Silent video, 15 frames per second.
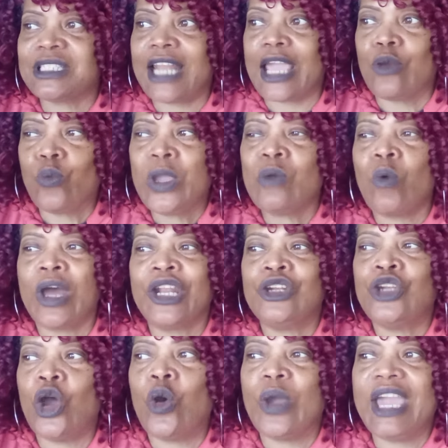like we want to
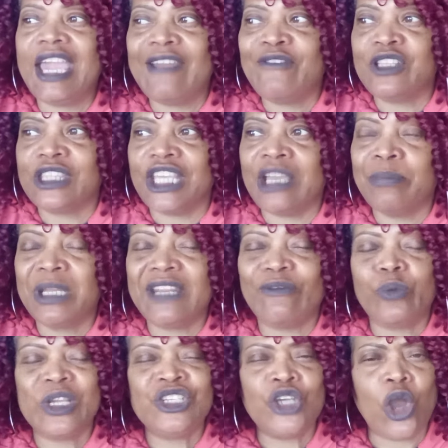know everything. But if
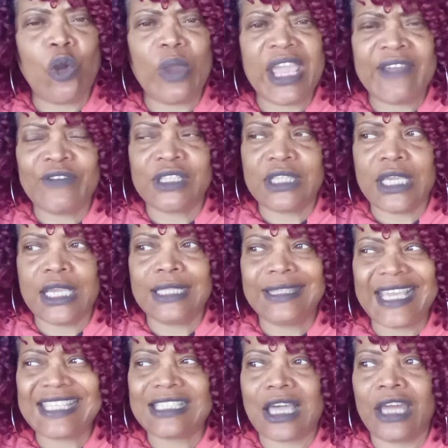we know everything,
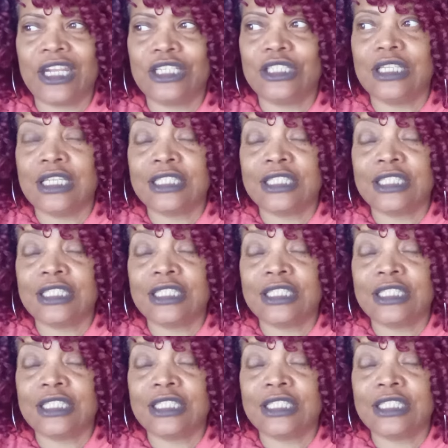it's going